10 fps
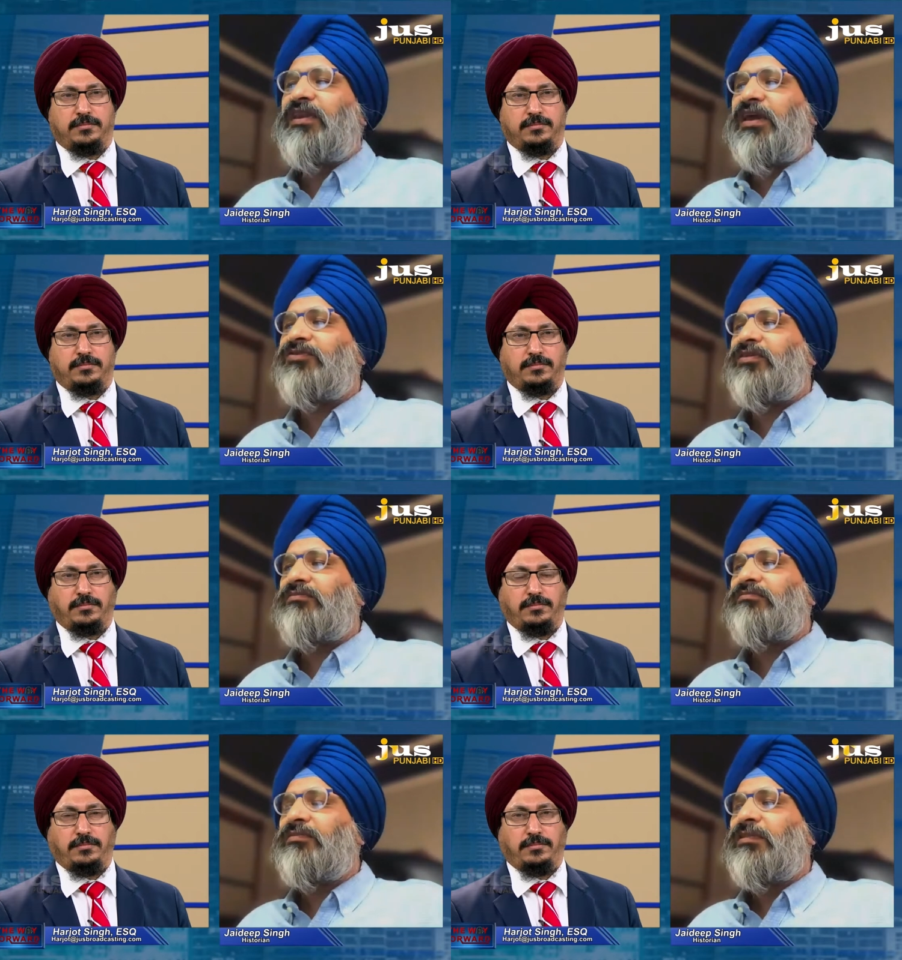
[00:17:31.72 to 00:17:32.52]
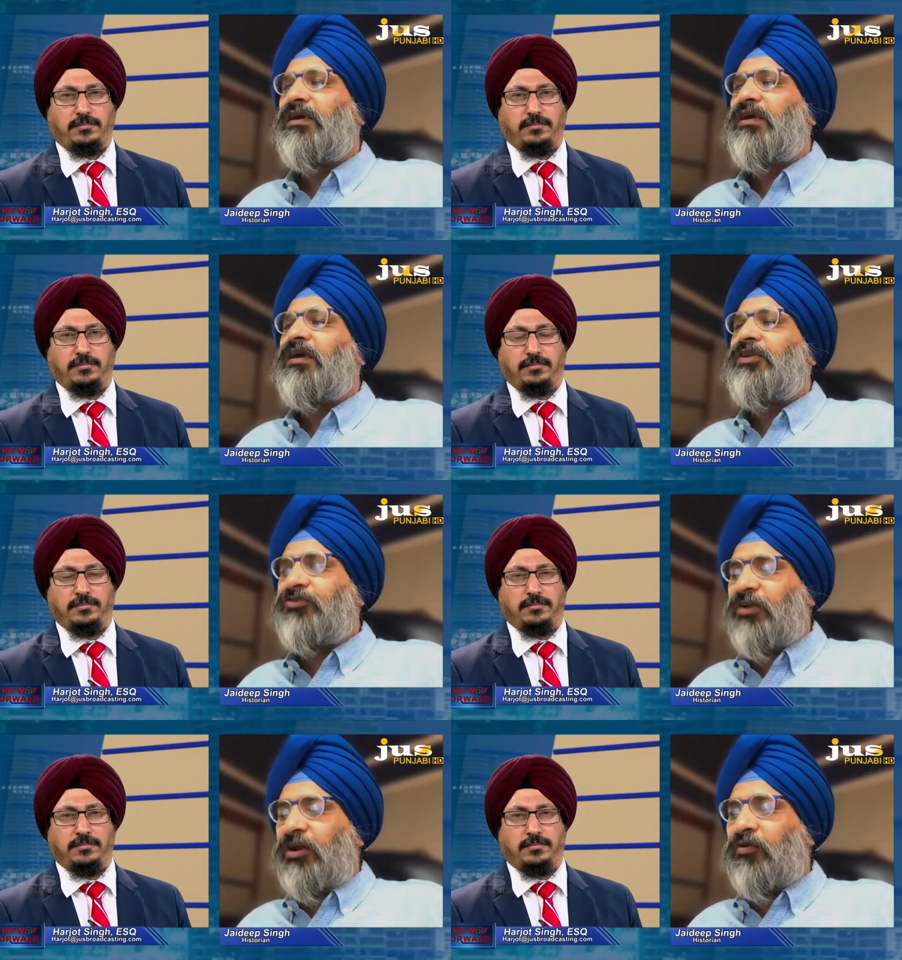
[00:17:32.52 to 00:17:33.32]
Speaker 1: the nation, and
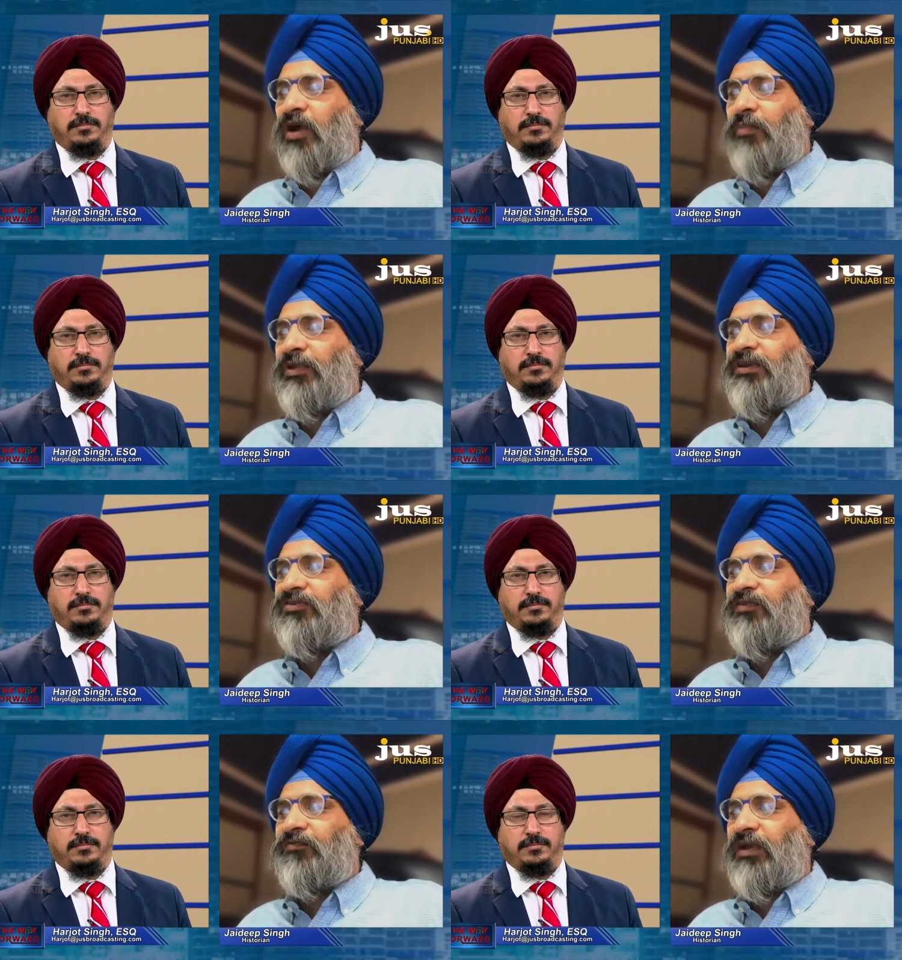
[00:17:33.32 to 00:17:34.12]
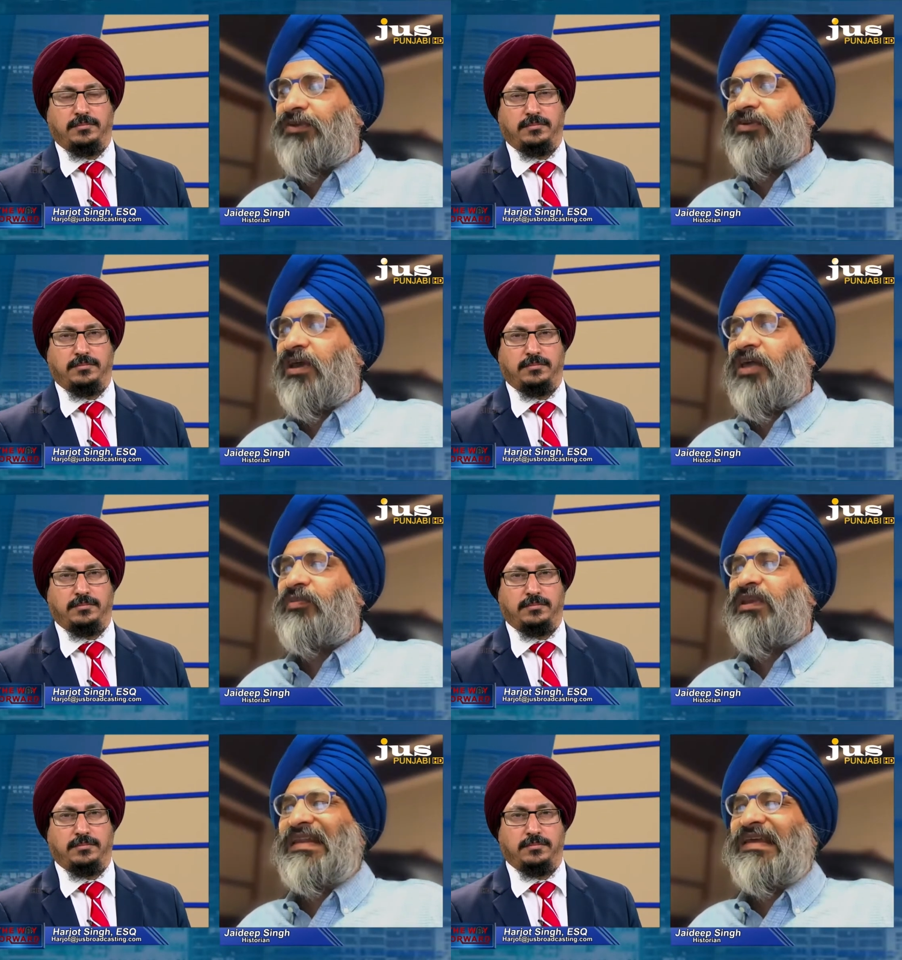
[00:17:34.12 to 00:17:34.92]
sharecropping,
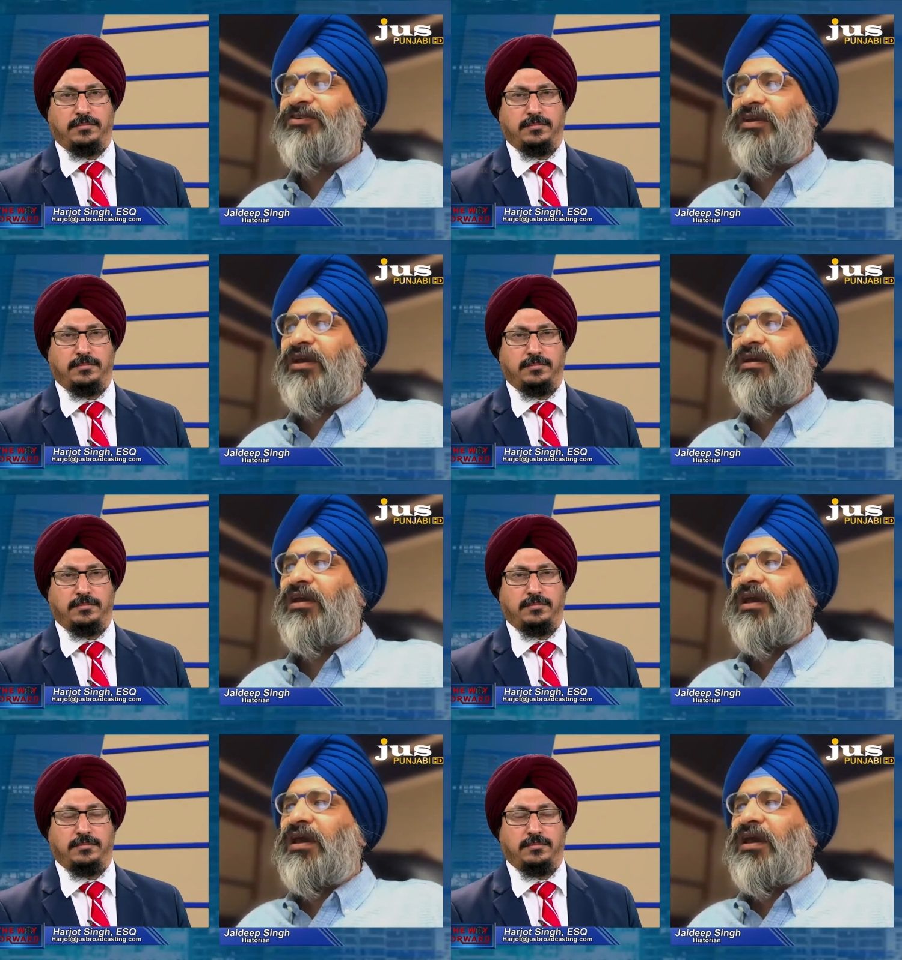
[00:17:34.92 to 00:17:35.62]
disenfranchisement, lynching,